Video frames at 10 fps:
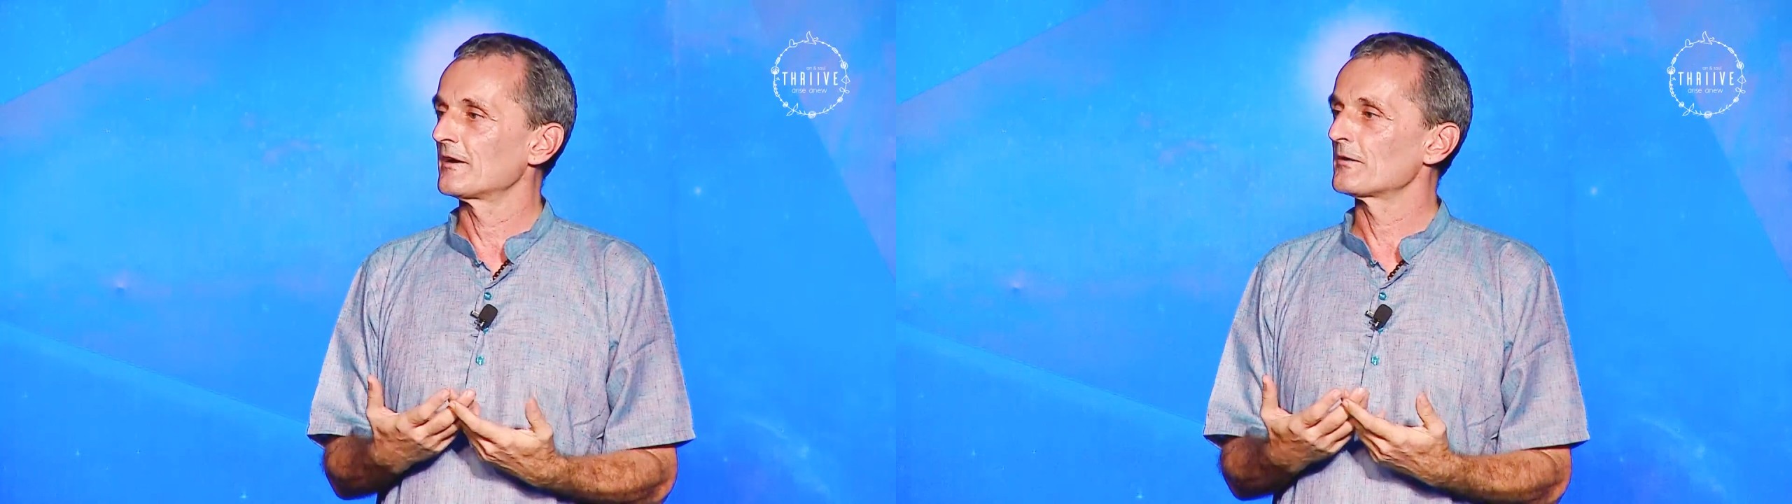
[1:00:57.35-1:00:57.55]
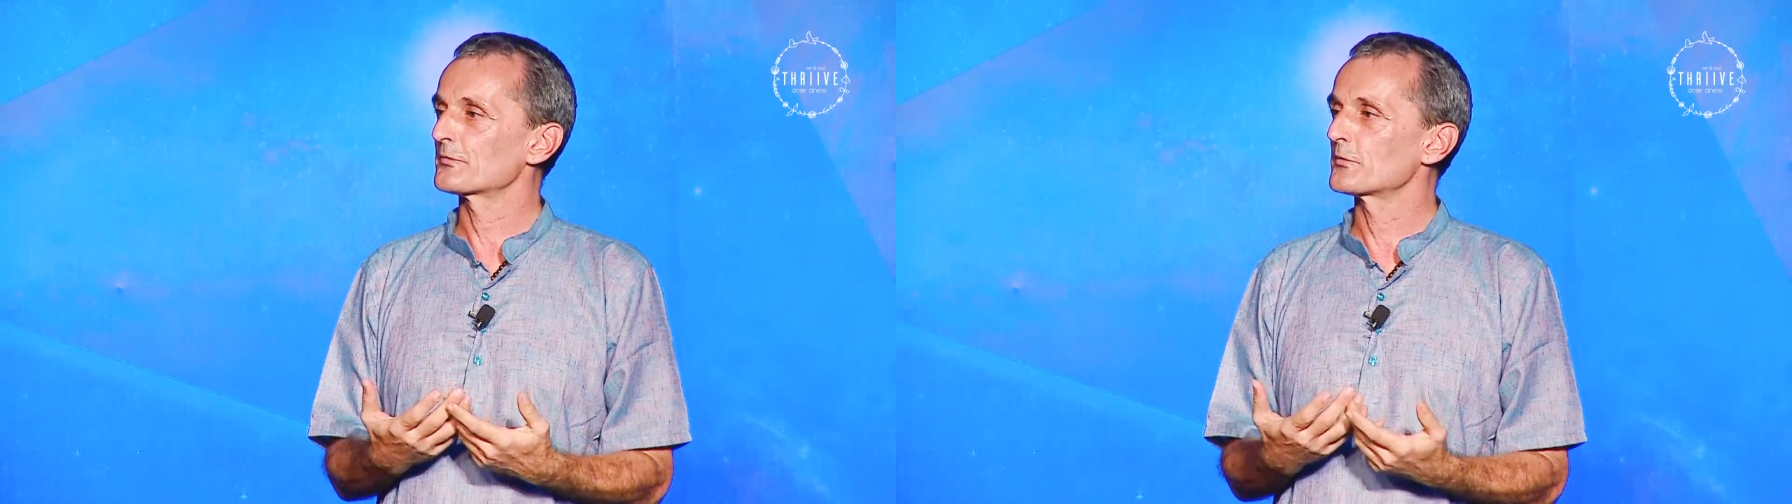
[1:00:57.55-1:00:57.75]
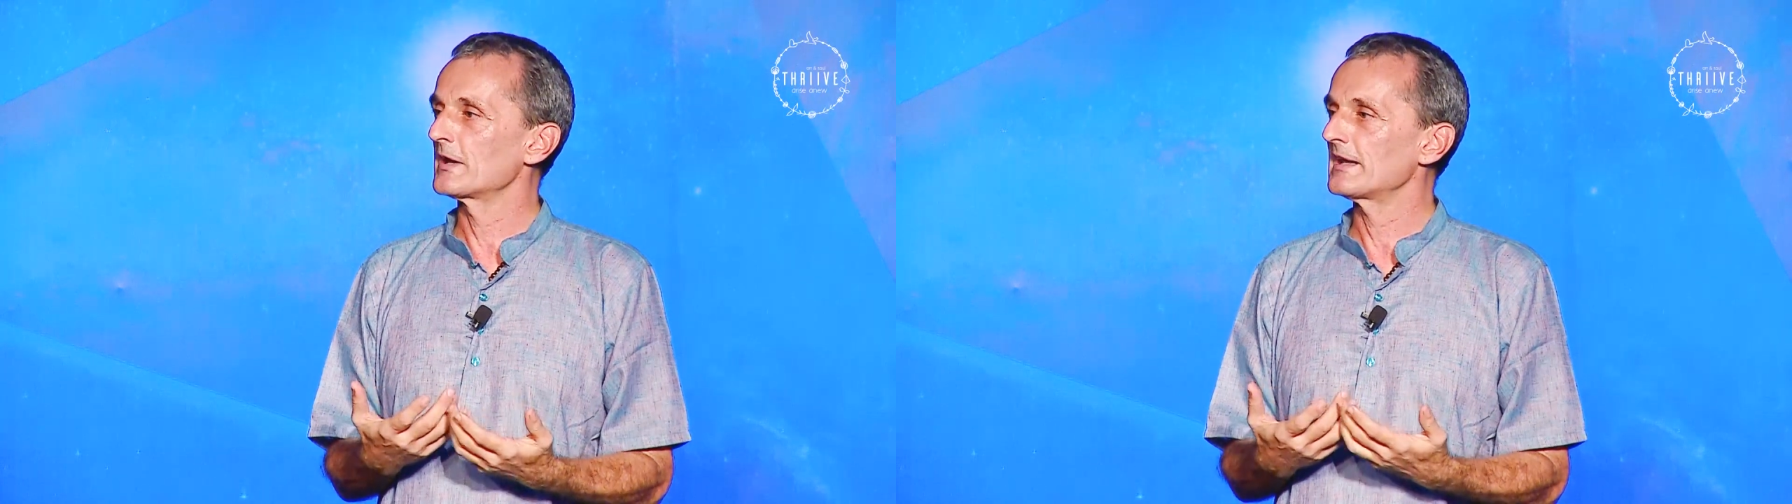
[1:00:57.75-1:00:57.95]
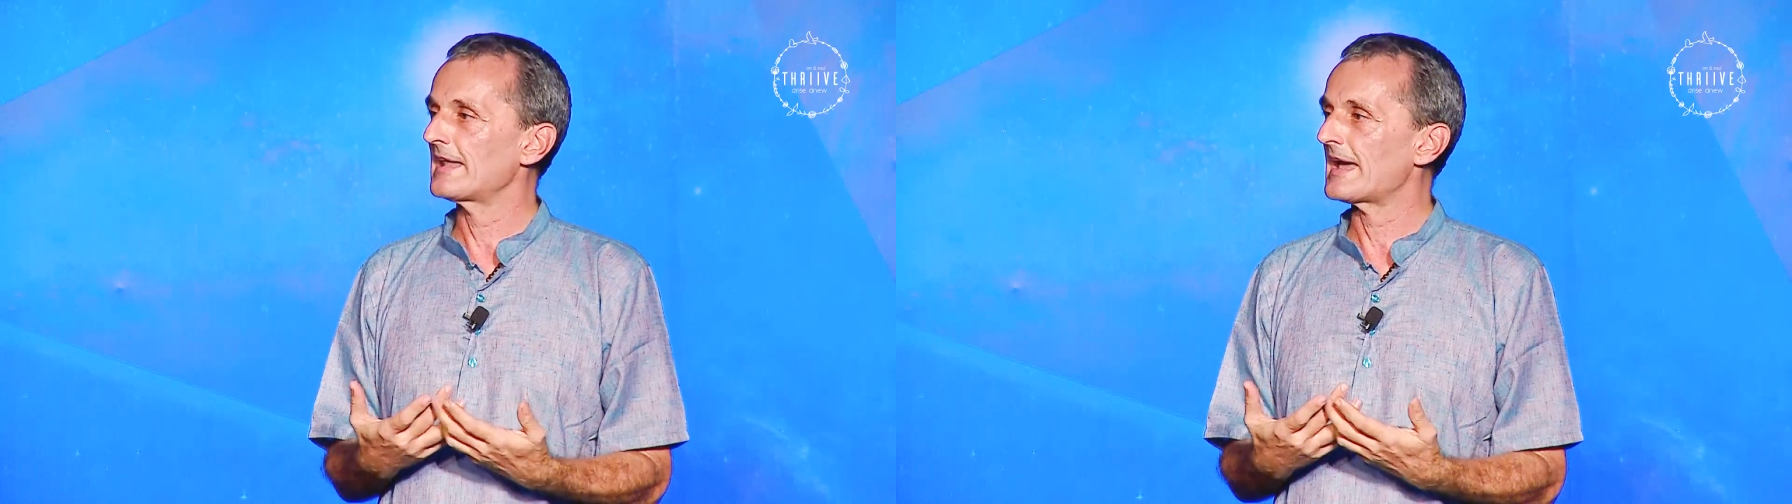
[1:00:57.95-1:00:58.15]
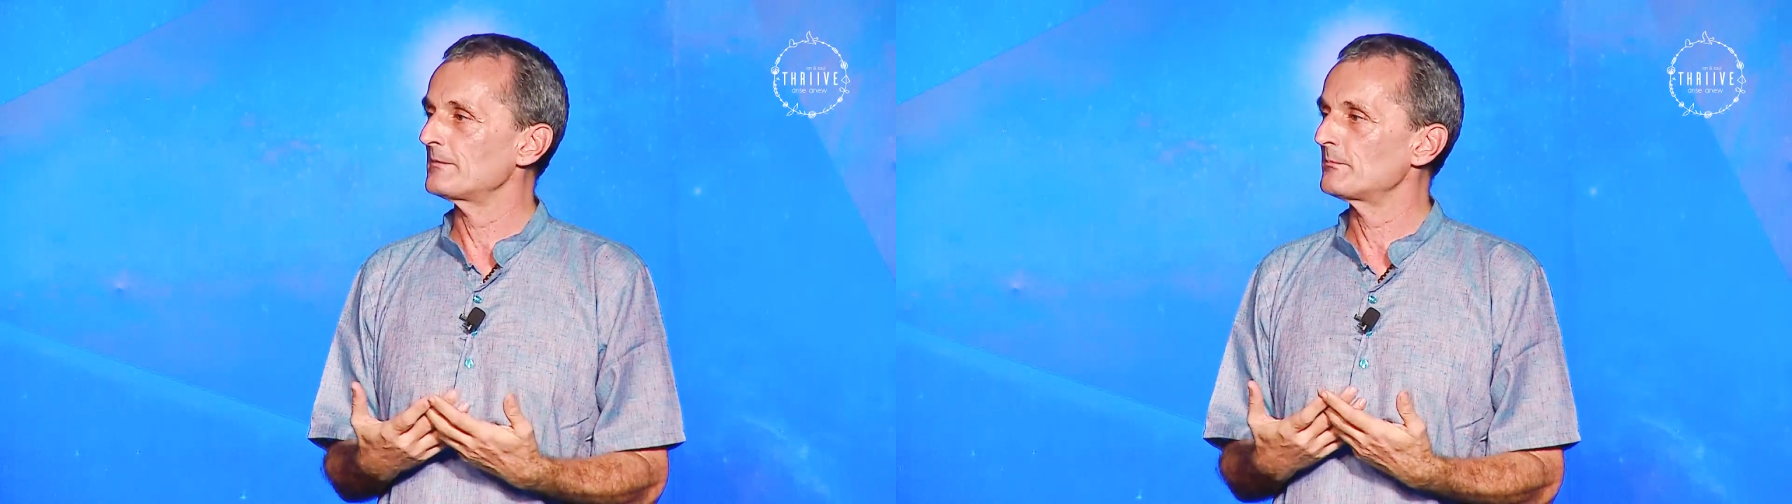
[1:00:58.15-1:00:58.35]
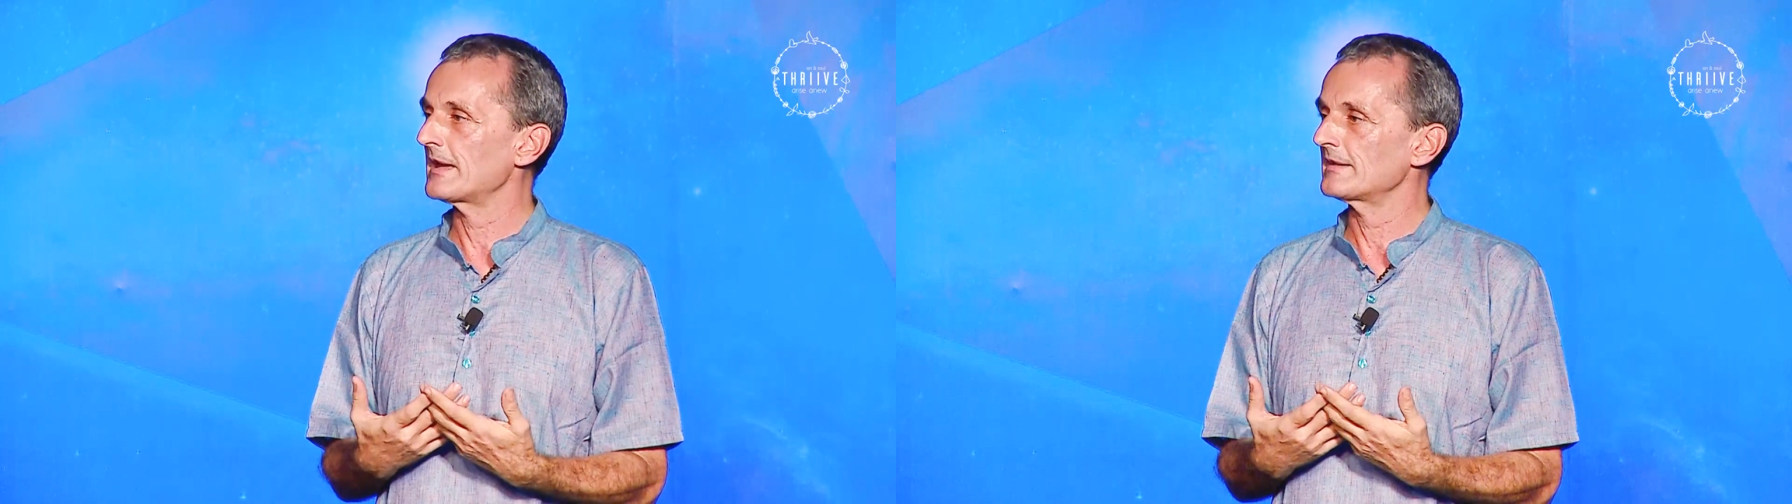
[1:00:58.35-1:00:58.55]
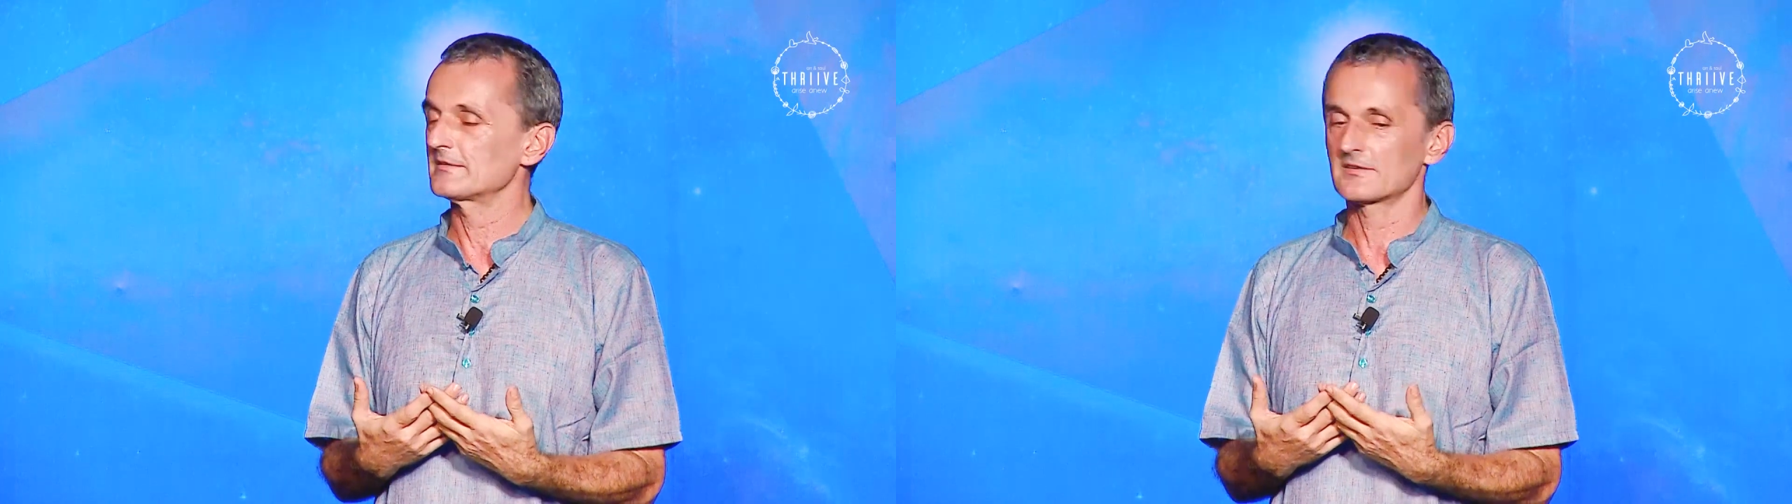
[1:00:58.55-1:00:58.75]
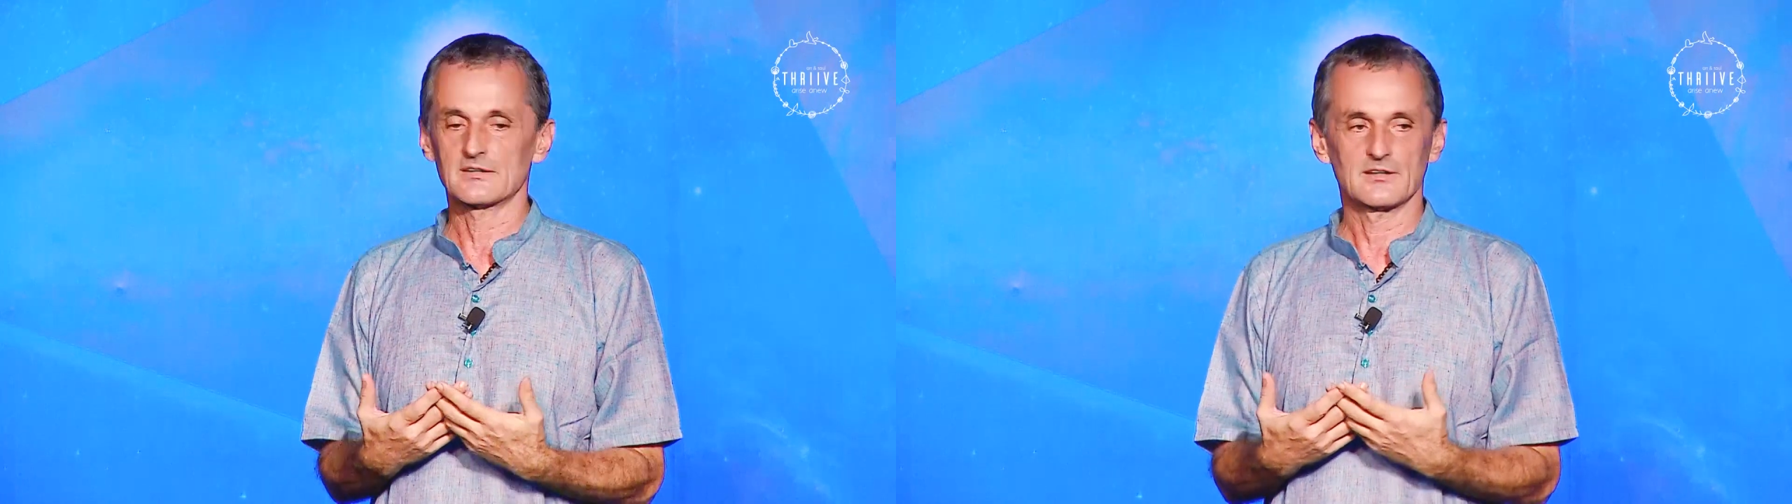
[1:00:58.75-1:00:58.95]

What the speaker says: of realignment,